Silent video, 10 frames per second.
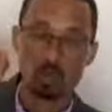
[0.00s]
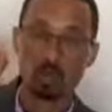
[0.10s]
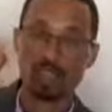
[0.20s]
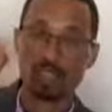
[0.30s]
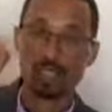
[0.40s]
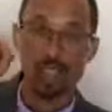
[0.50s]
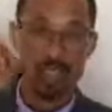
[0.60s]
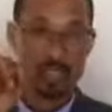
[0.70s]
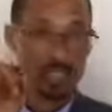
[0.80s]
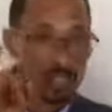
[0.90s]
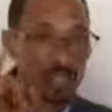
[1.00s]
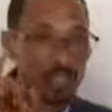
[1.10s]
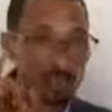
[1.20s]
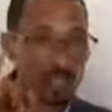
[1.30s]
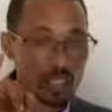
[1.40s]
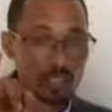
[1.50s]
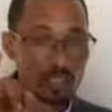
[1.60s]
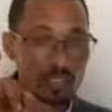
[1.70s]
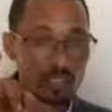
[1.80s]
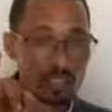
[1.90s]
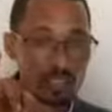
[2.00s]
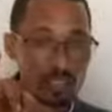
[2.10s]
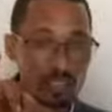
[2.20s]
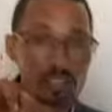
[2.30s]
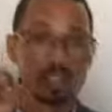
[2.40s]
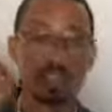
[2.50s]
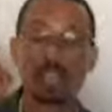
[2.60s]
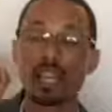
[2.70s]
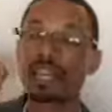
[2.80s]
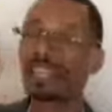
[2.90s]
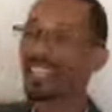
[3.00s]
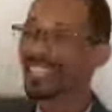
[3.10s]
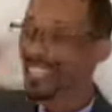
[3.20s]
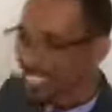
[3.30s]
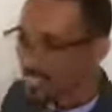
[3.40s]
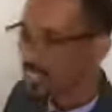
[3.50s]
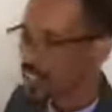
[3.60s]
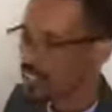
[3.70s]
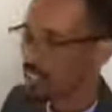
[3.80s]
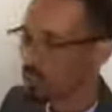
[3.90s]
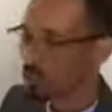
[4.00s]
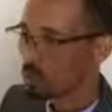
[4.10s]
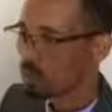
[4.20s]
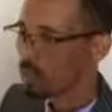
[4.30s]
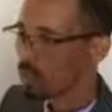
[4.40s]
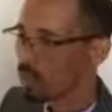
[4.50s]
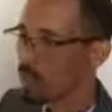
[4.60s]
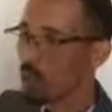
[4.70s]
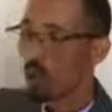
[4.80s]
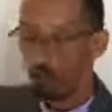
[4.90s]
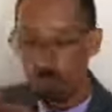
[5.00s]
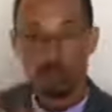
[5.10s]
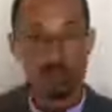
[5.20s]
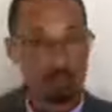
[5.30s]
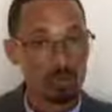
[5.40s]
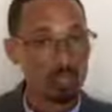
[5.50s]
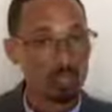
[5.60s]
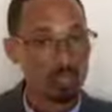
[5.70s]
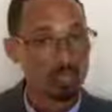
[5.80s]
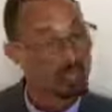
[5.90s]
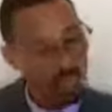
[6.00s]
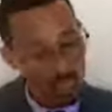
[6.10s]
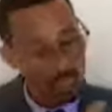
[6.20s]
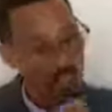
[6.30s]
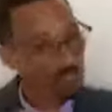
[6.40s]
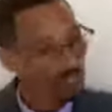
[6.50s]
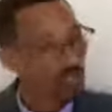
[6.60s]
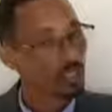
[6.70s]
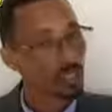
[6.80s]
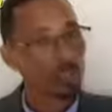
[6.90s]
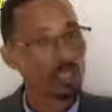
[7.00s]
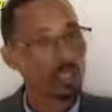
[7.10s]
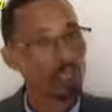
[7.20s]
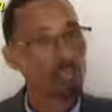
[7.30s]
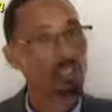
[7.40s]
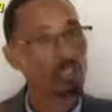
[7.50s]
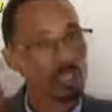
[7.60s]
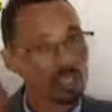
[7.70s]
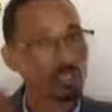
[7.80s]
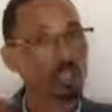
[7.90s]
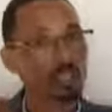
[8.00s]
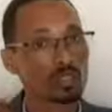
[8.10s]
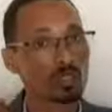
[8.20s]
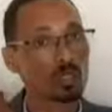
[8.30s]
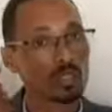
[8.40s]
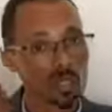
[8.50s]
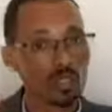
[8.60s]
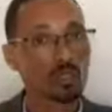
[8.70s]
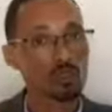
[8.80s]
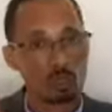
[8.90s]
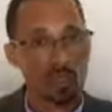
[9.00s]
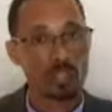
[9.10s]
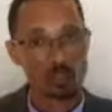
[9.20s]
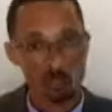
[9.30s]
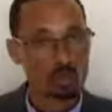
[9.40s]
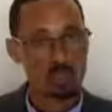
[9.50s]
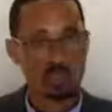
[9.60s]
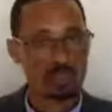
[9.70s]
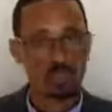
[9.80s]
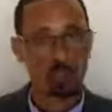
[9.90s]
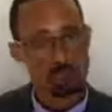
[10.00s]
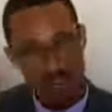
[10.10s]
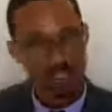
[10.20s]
The first stage is idea germination. It is a seeding process. For most entrepreneurs, ideas begin with interest for finding a solution to a